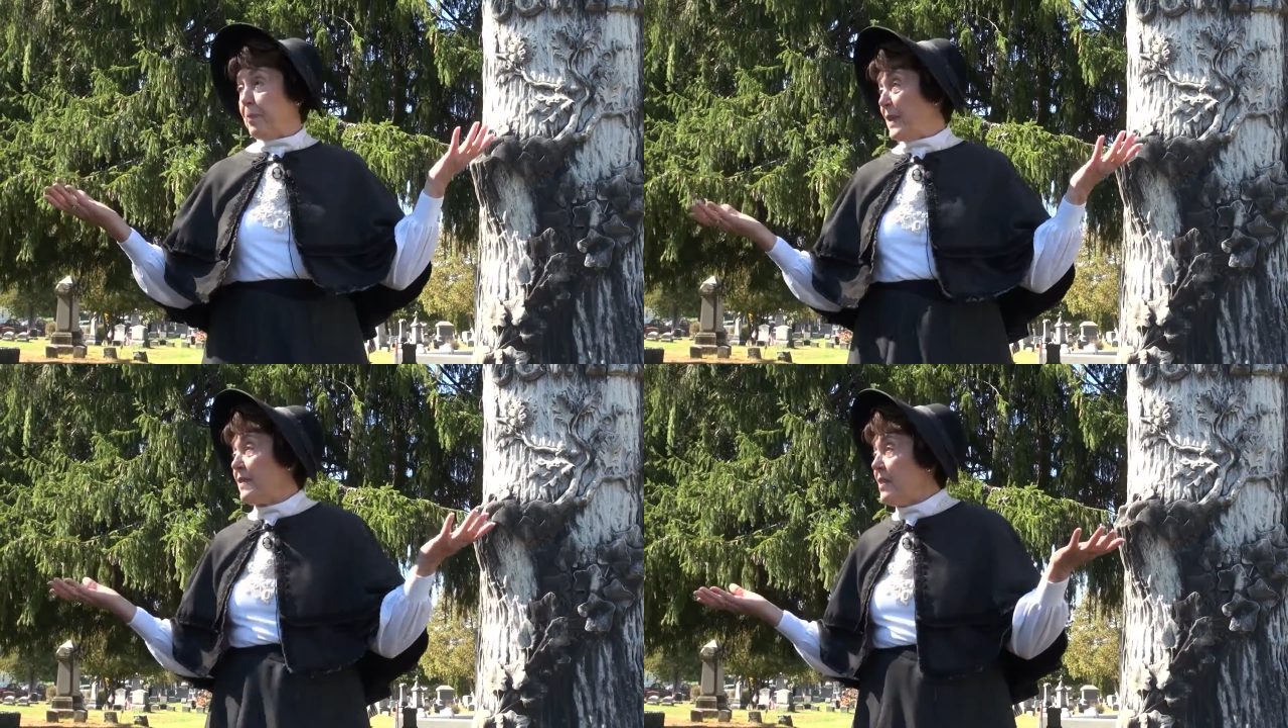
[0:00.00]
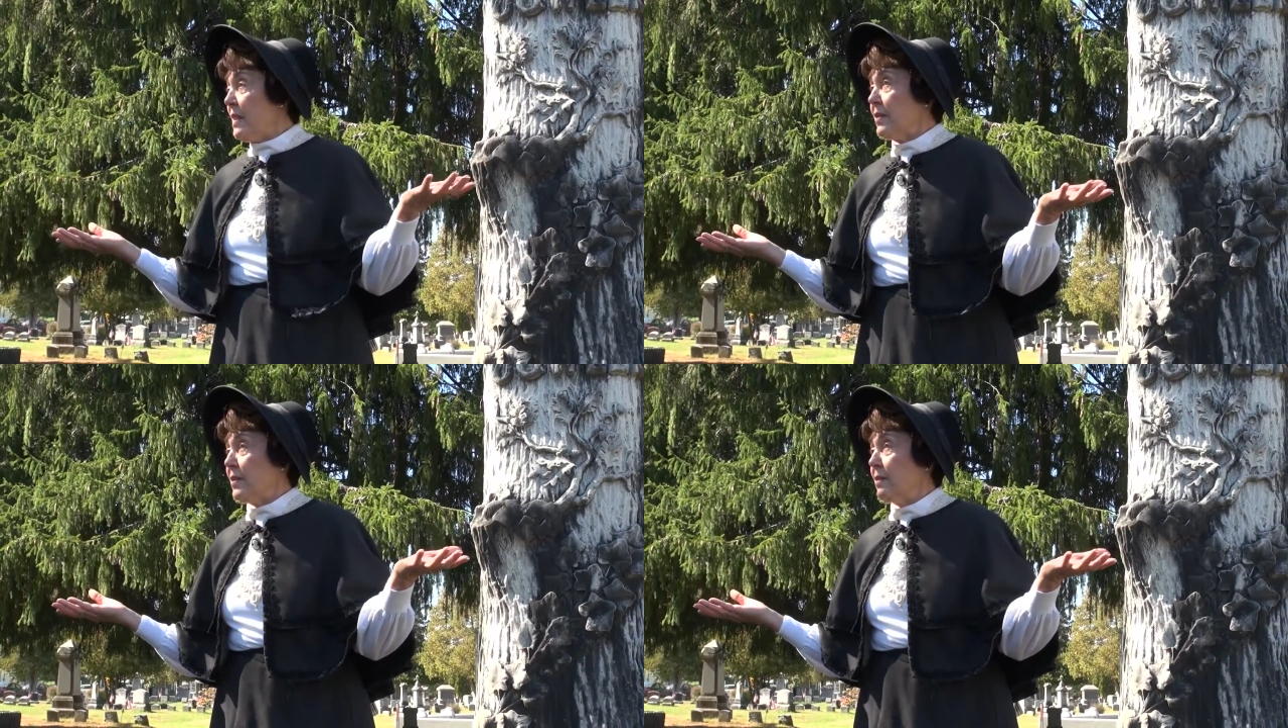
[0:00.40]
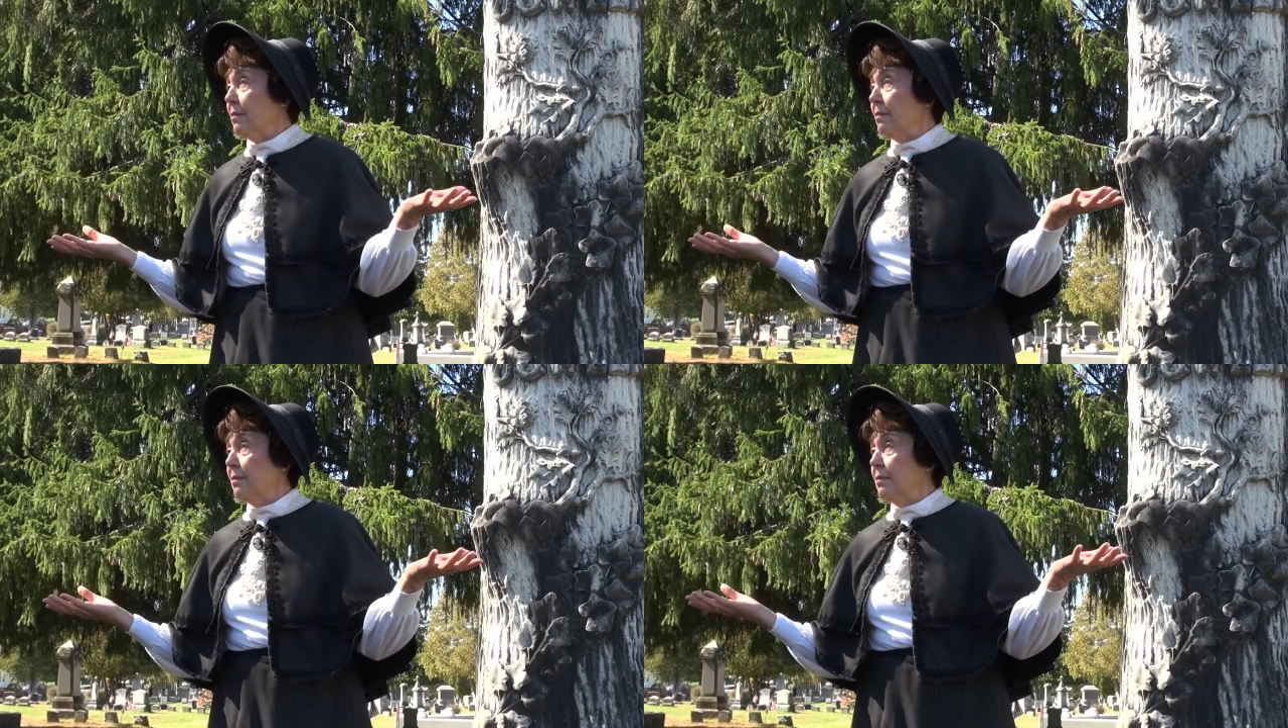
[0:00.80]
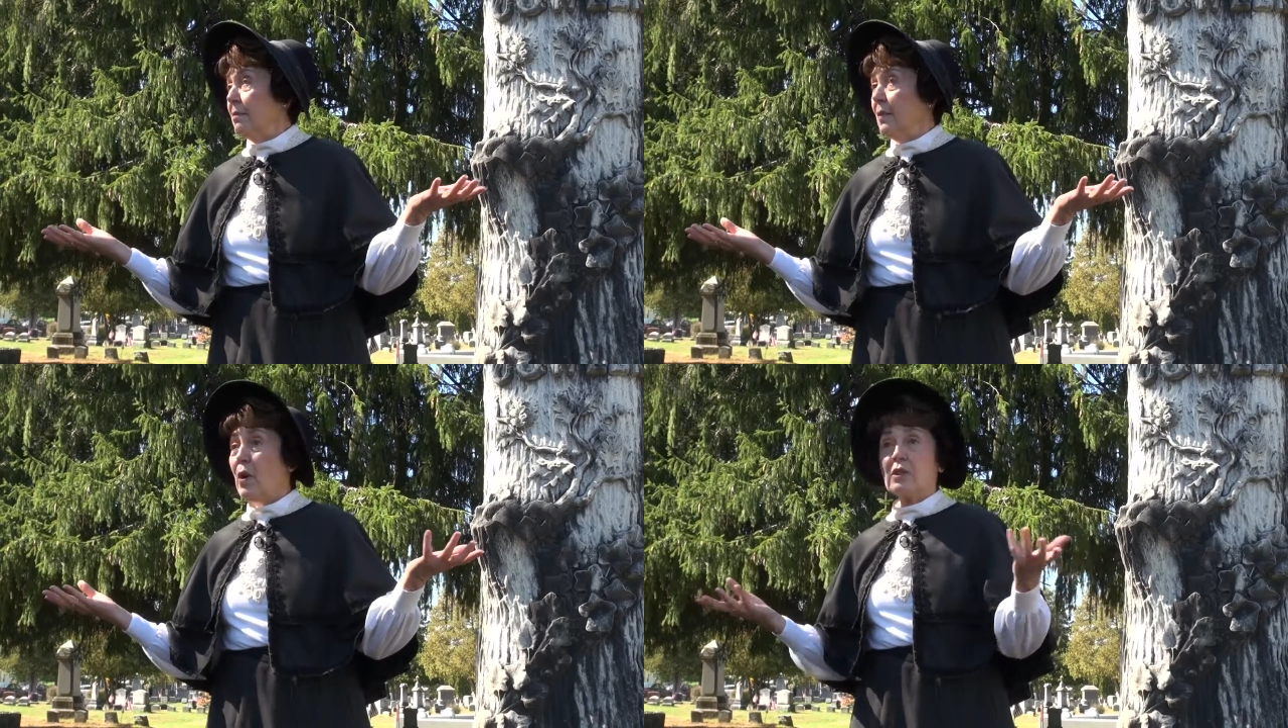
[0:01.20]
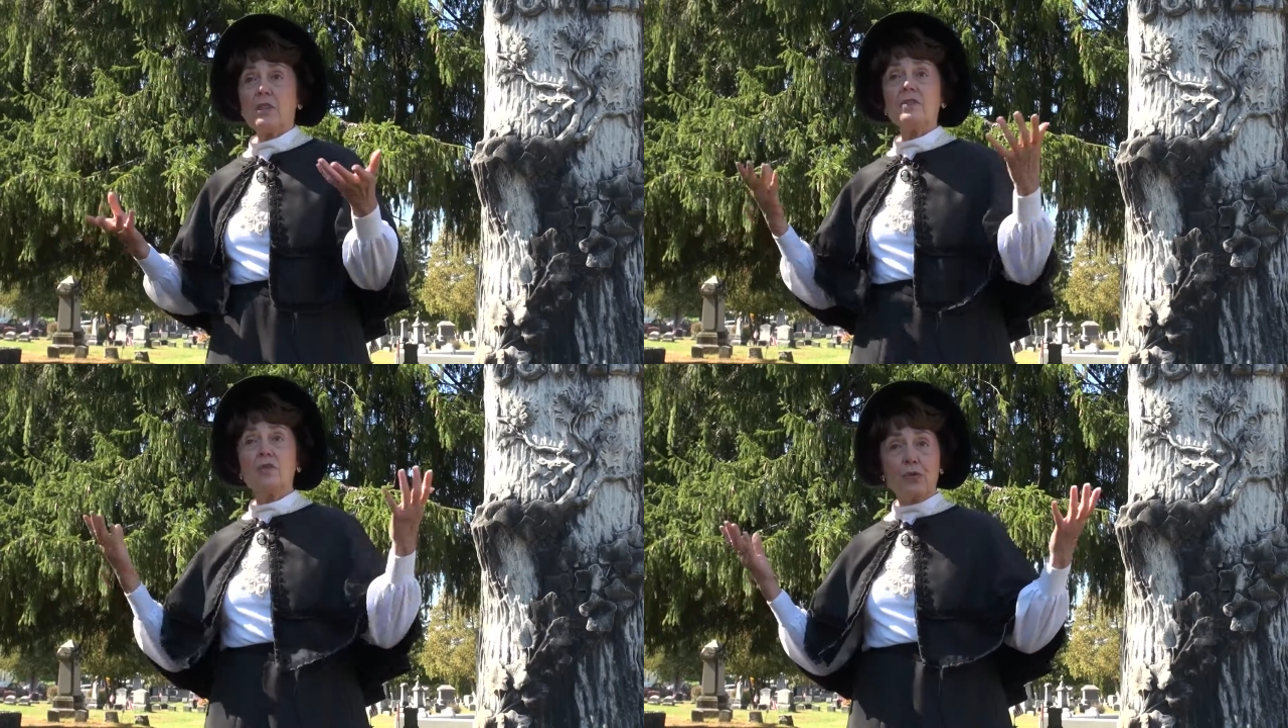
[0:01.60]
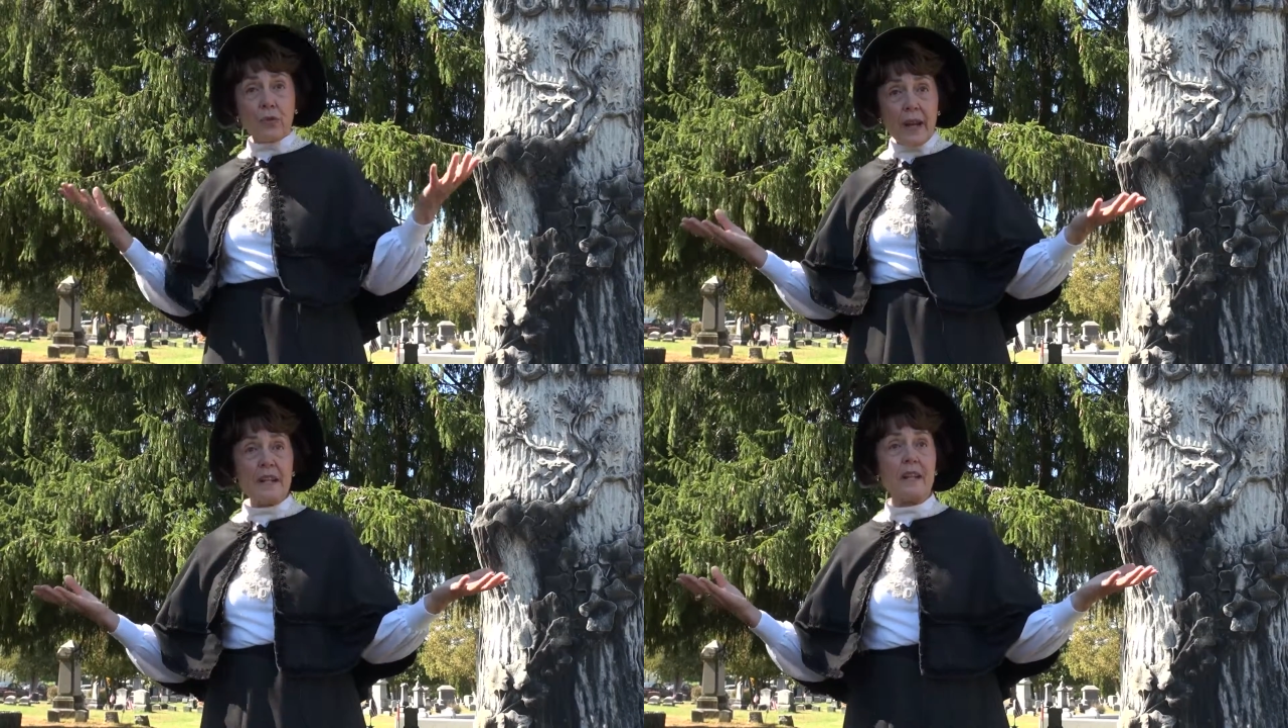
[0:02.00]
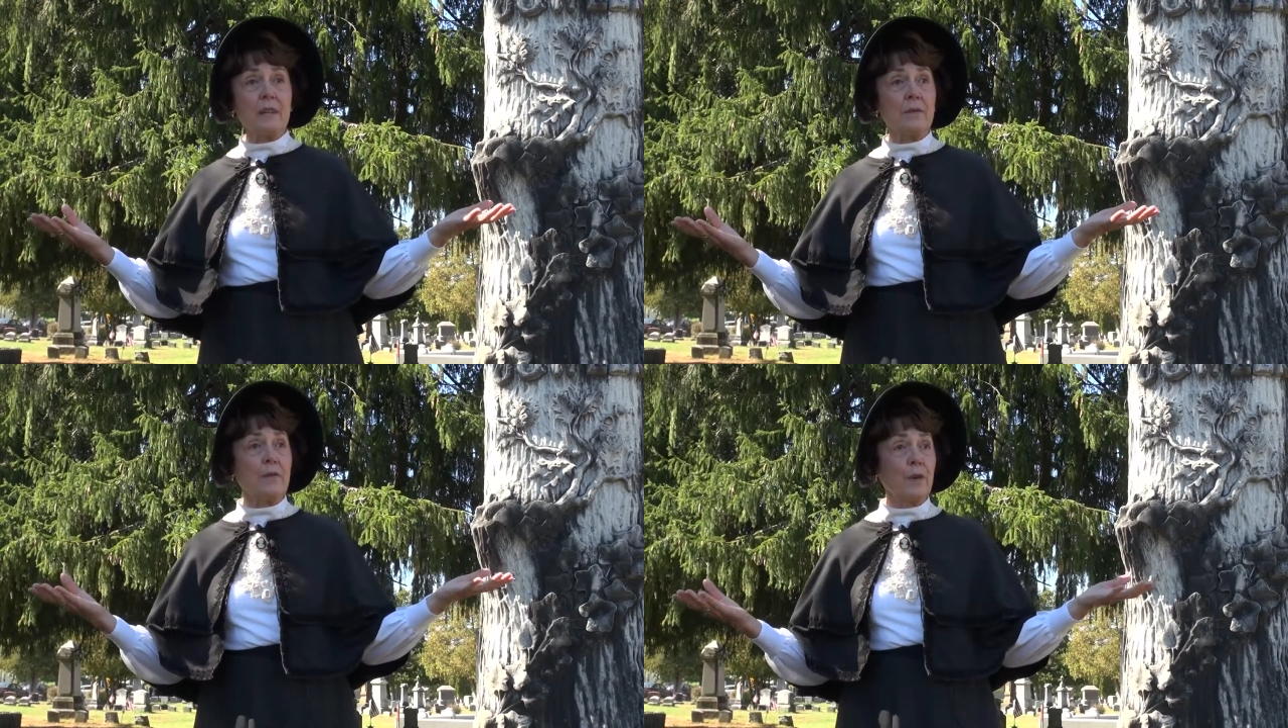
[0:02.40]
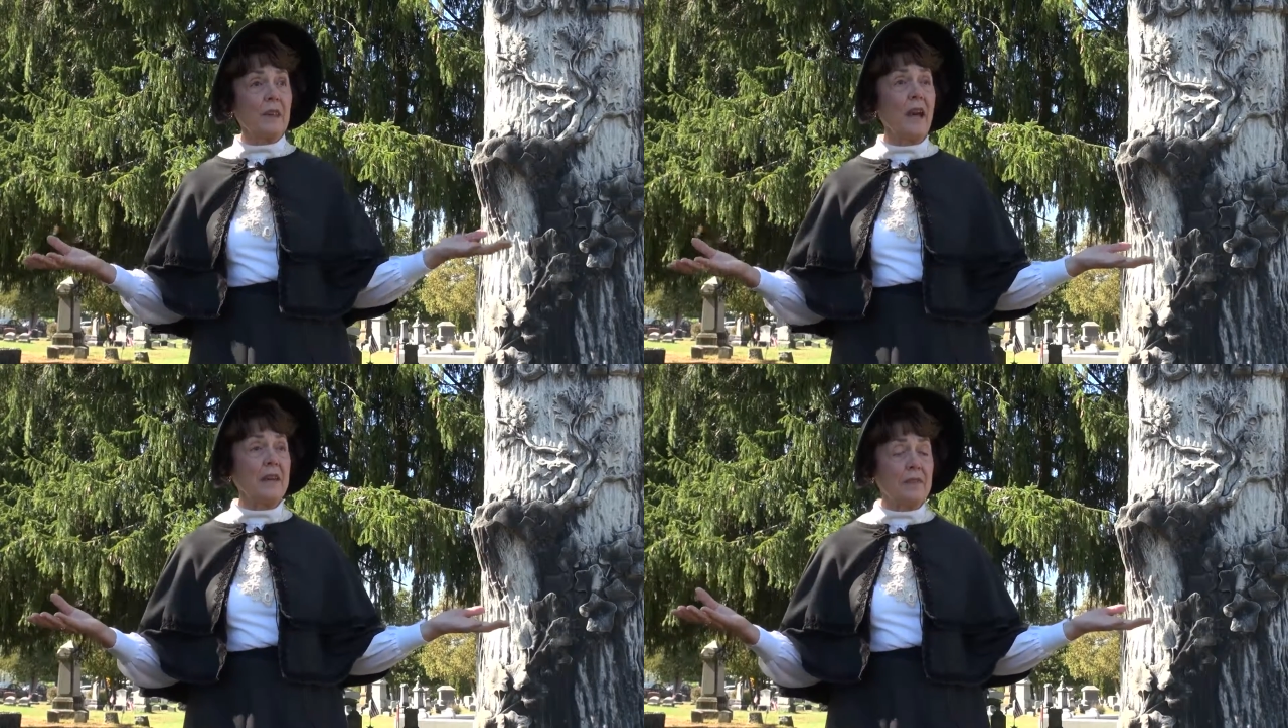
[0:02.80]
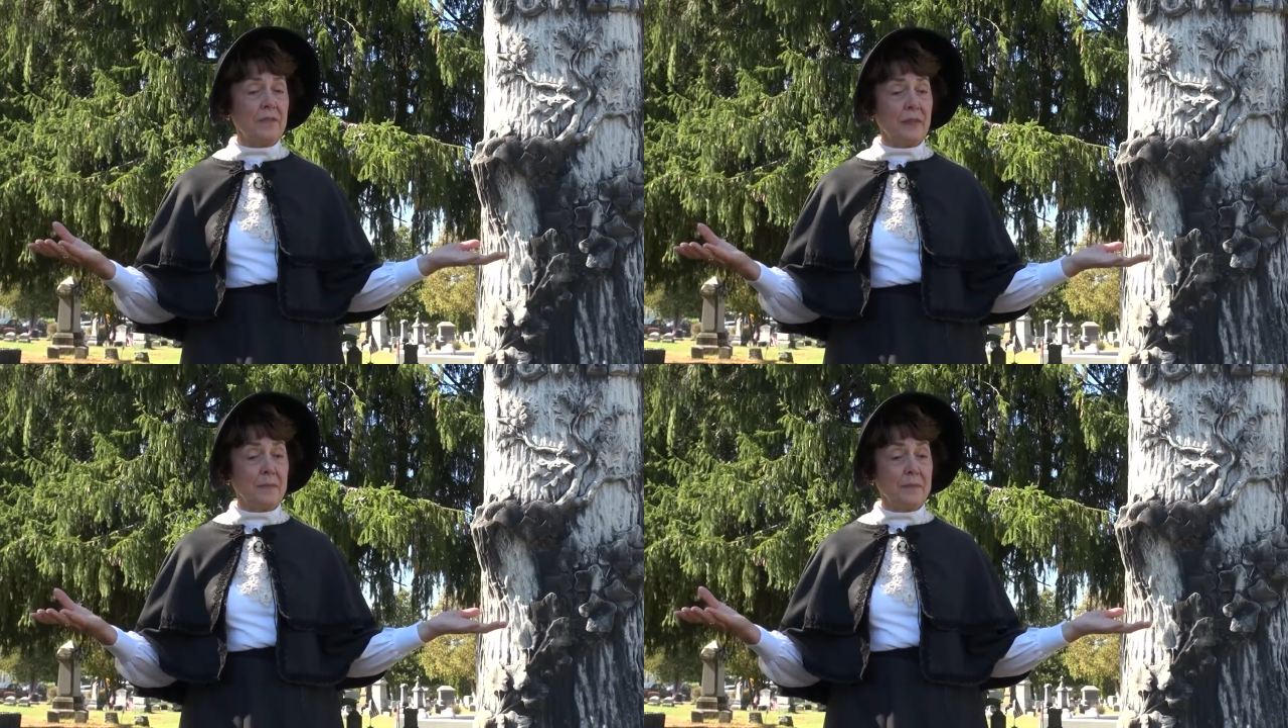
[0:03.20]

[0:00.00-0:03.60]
business, or just training for life.